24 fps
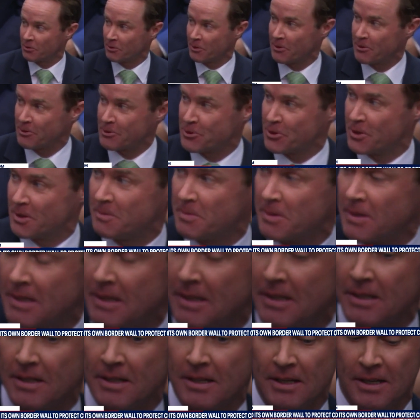your leadership
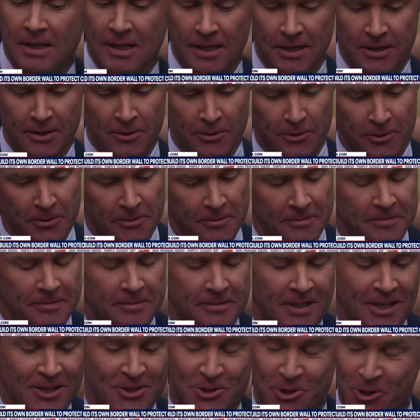and your
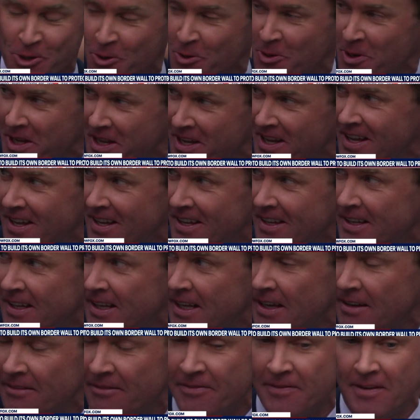ingenuity
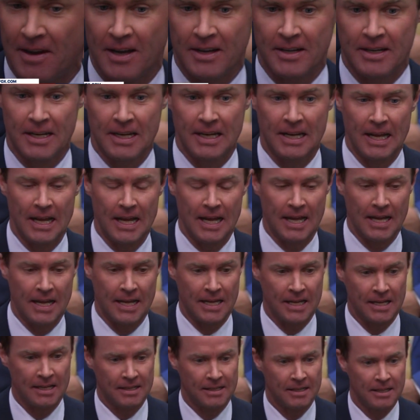in finding
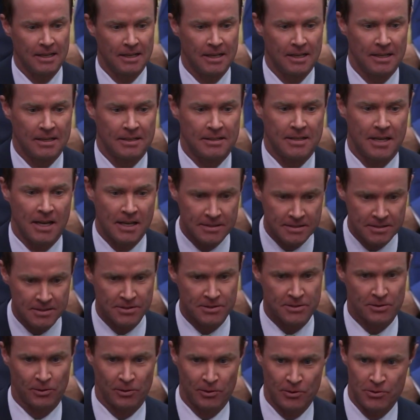a Texas
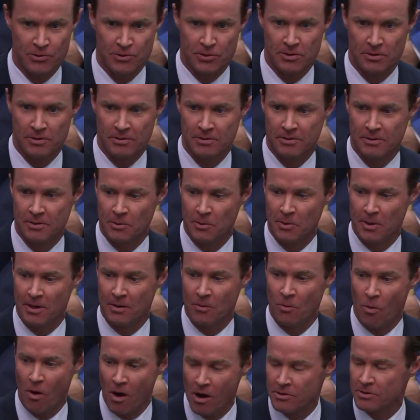solution to a
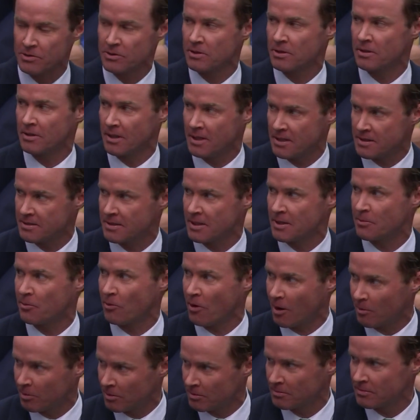Washington, D.C.
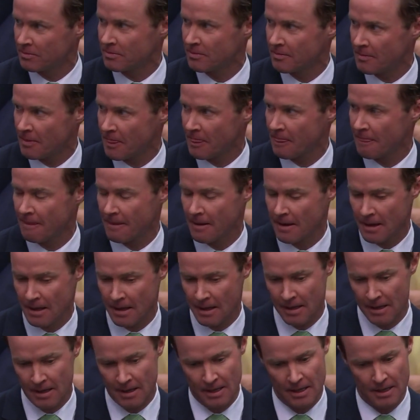problem.
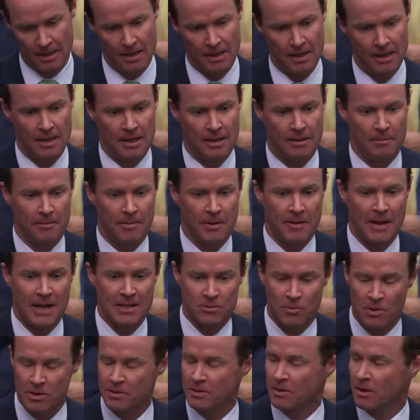Mm-hmm. But
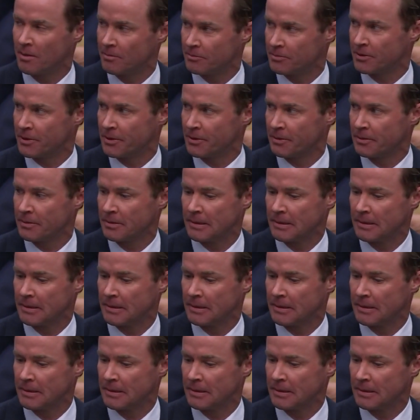that's what it's come to.